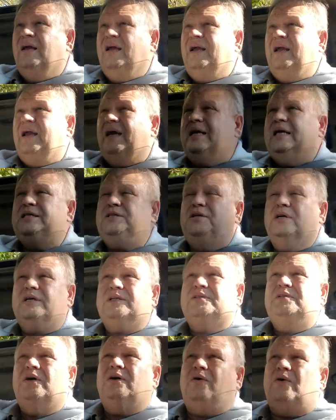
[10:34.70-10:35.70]
And it took a
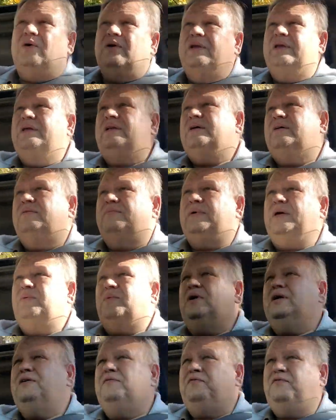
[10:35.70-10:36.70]
toll. You know, my
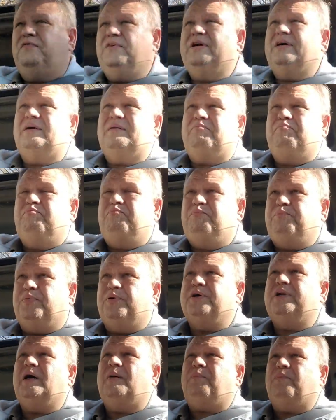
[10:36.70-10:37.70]
wife
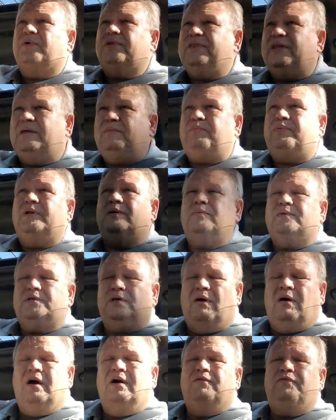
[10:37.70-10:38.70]
put up with it, but it was
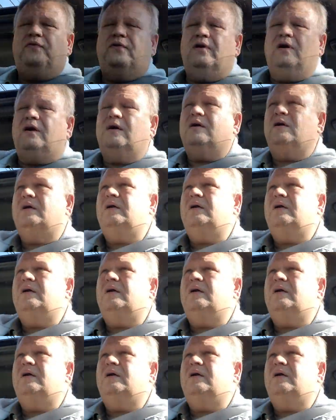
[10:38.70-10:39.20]
hard for her.